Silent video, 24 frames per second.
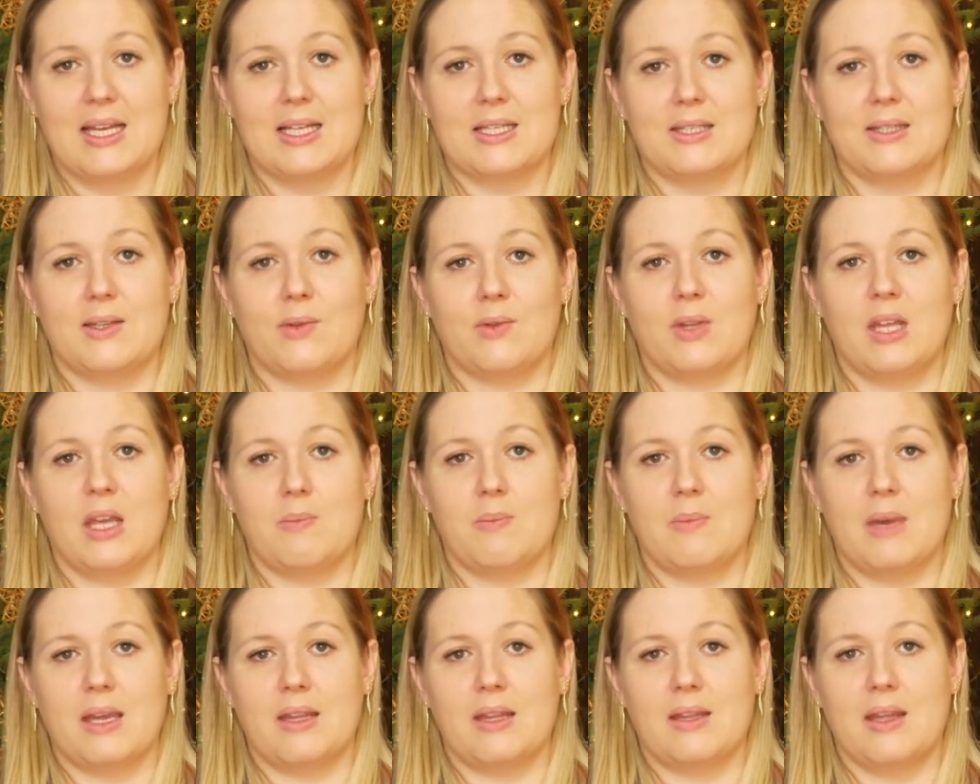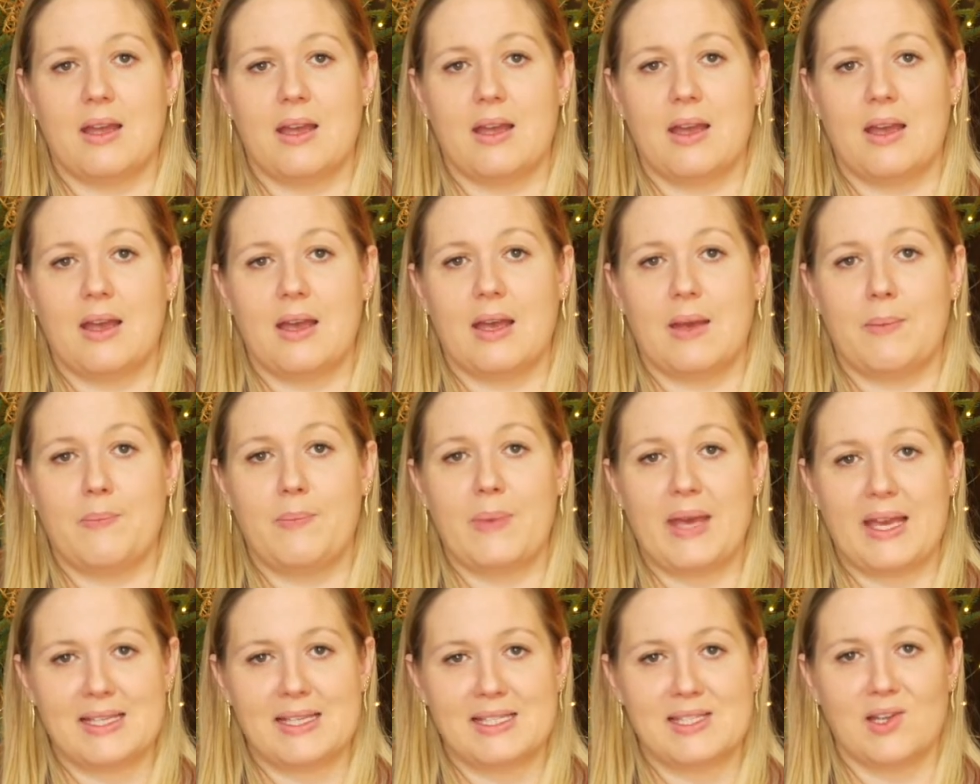So they made the
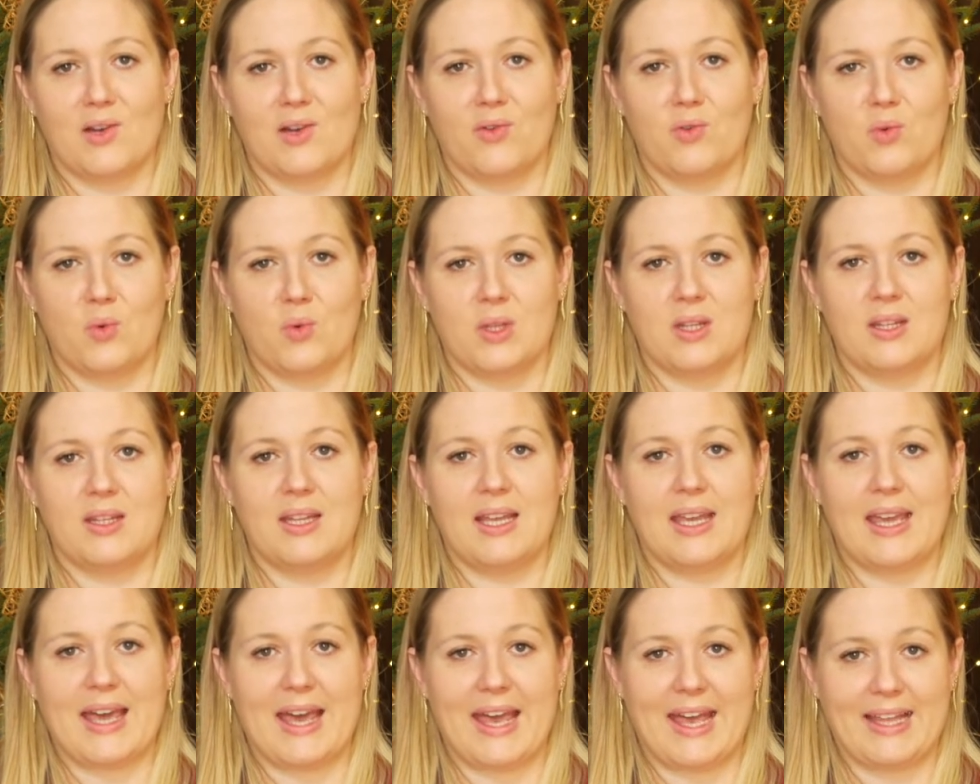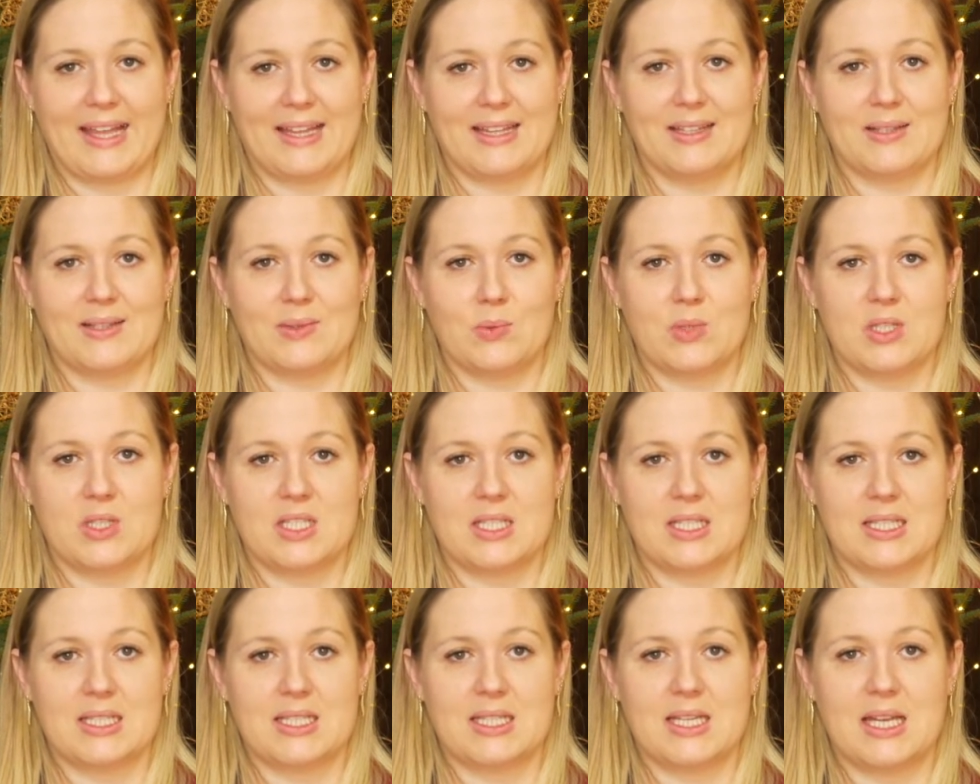best of what they had, which
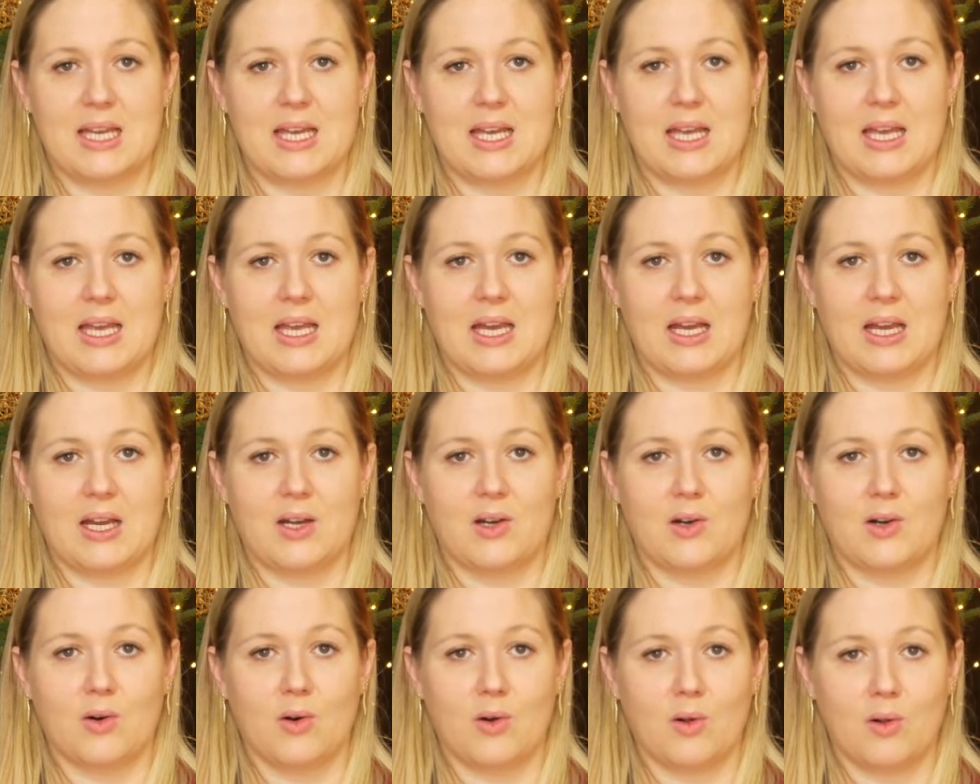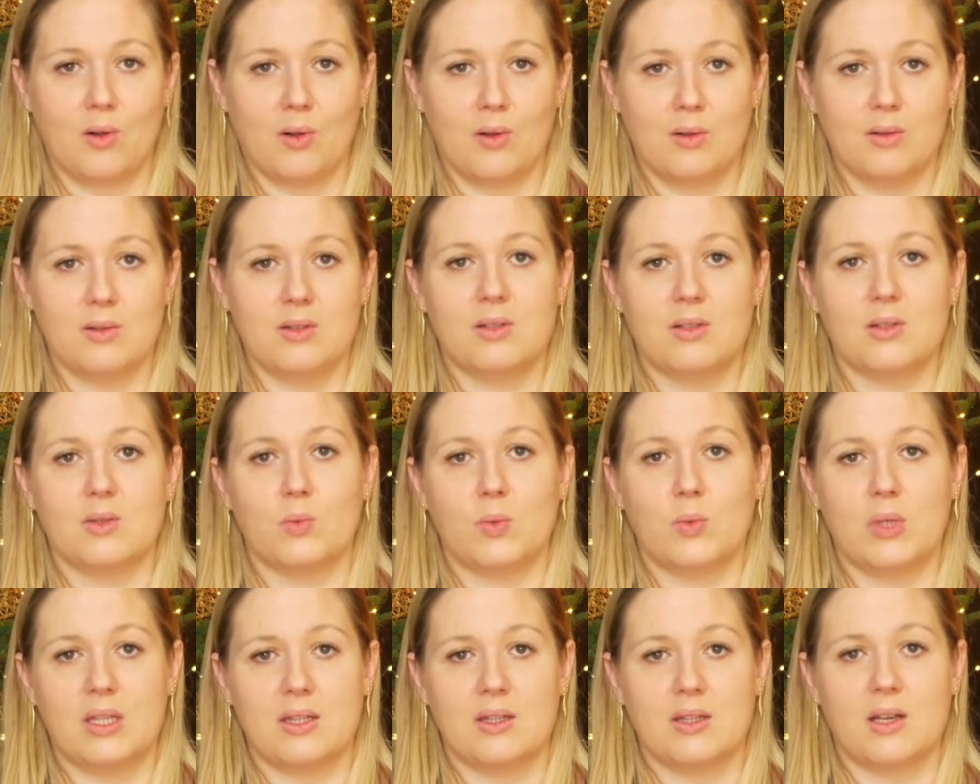is the cold
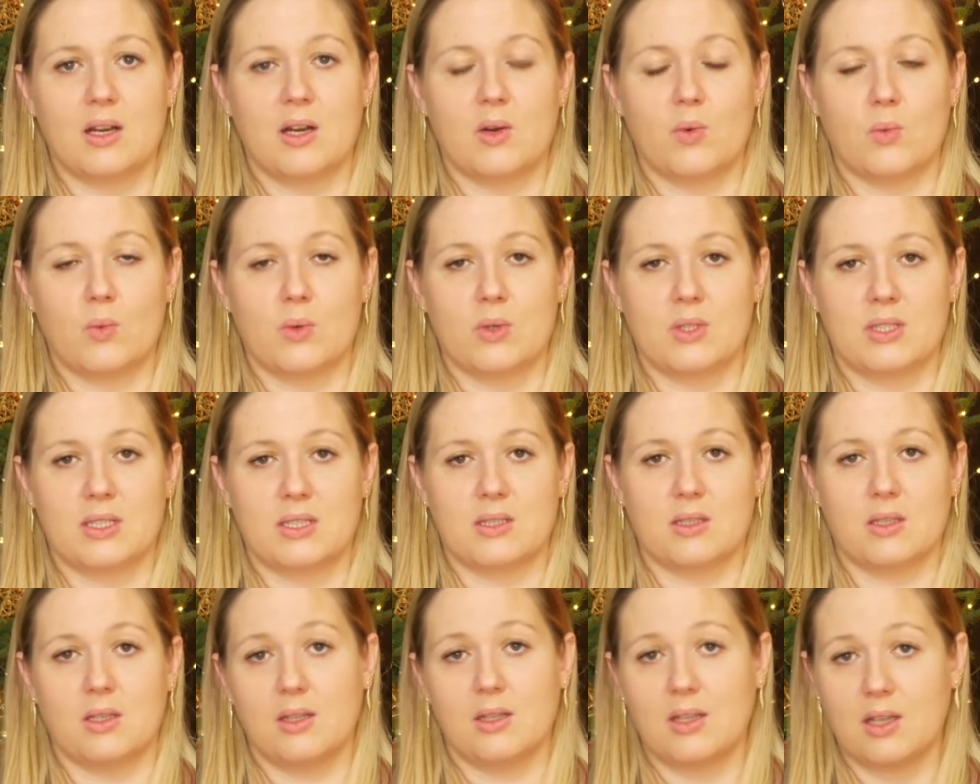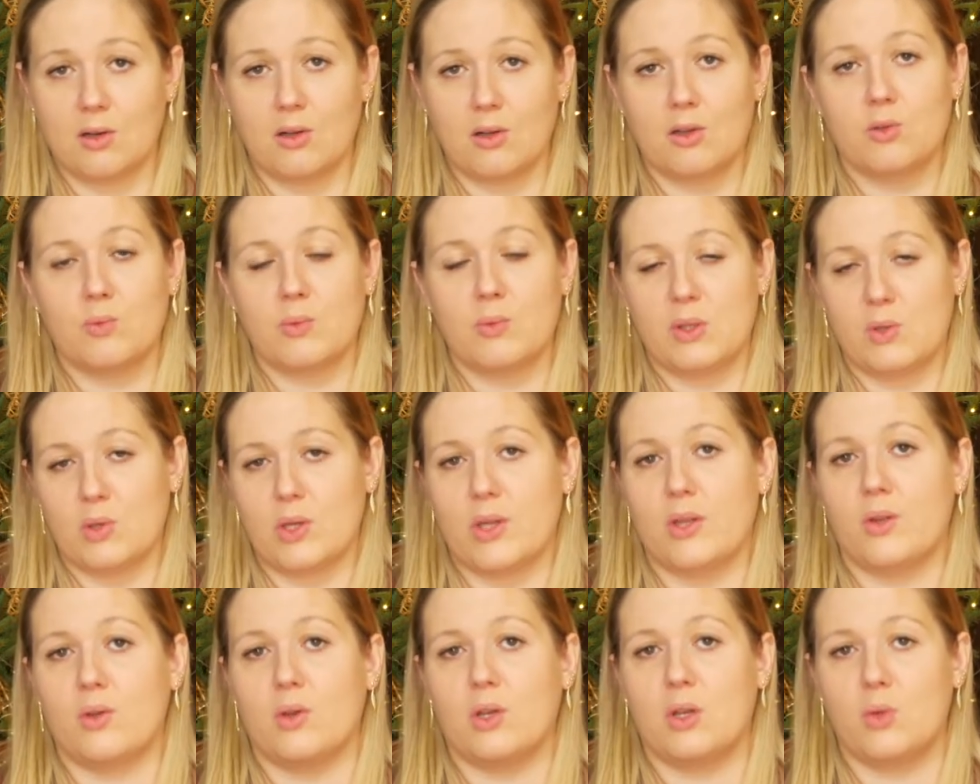winter in the cold
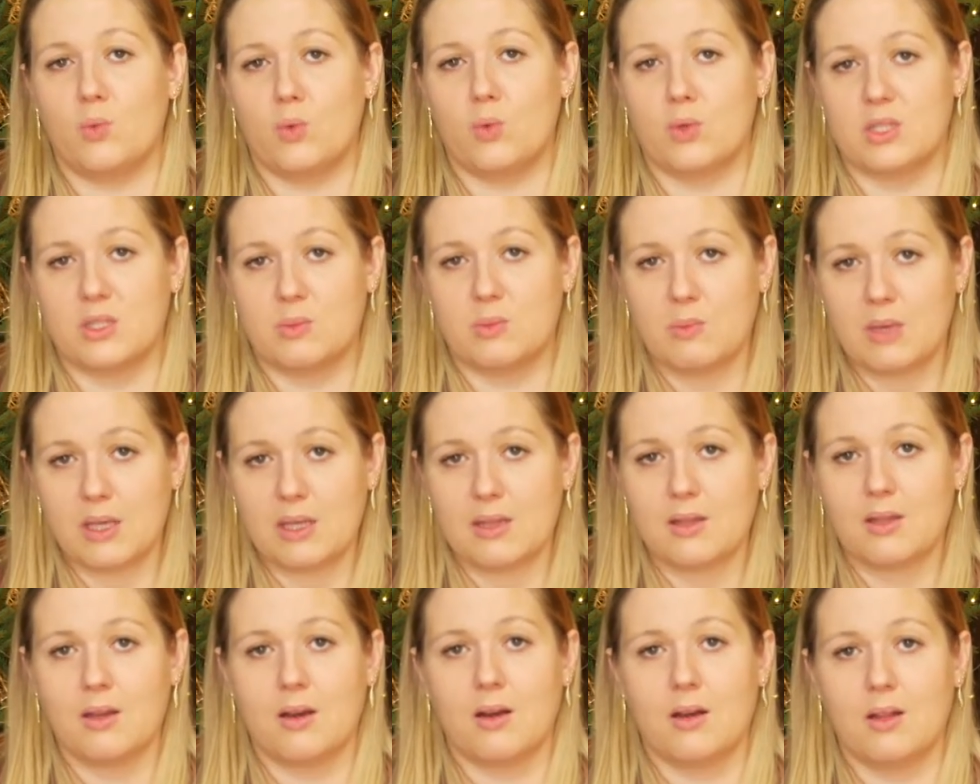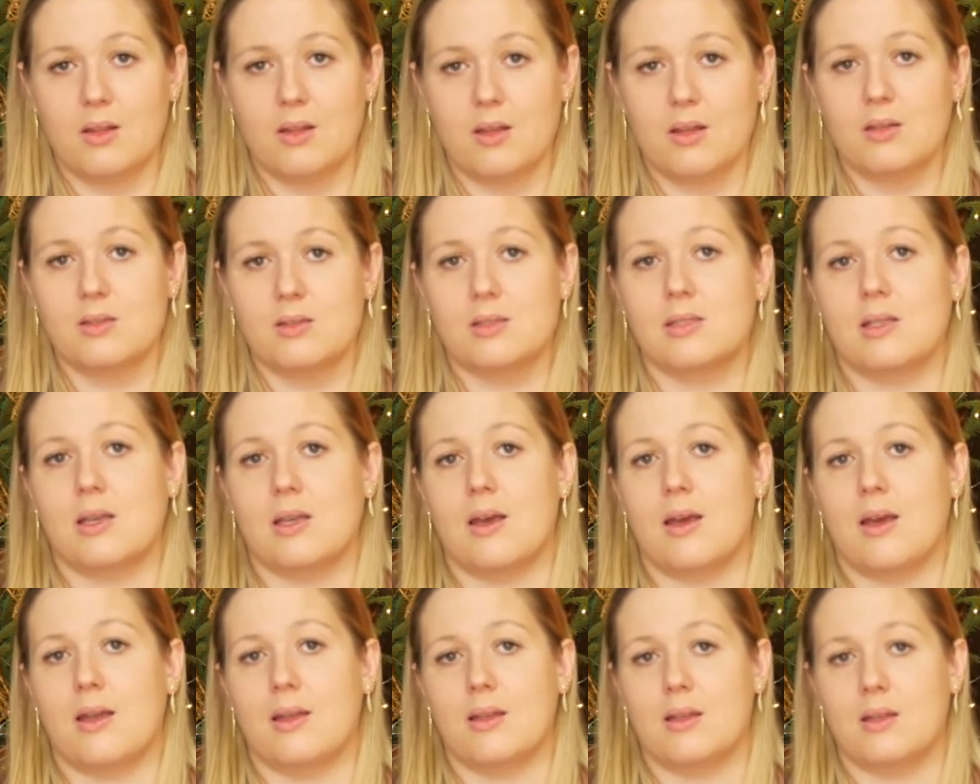winter it was meat, onions,
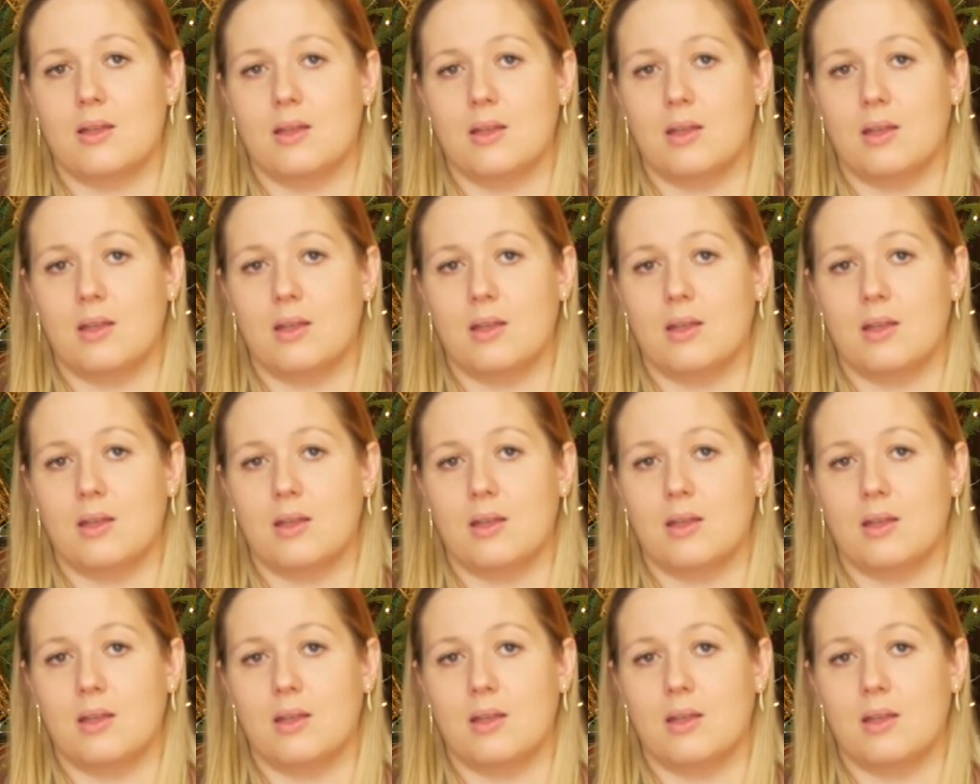and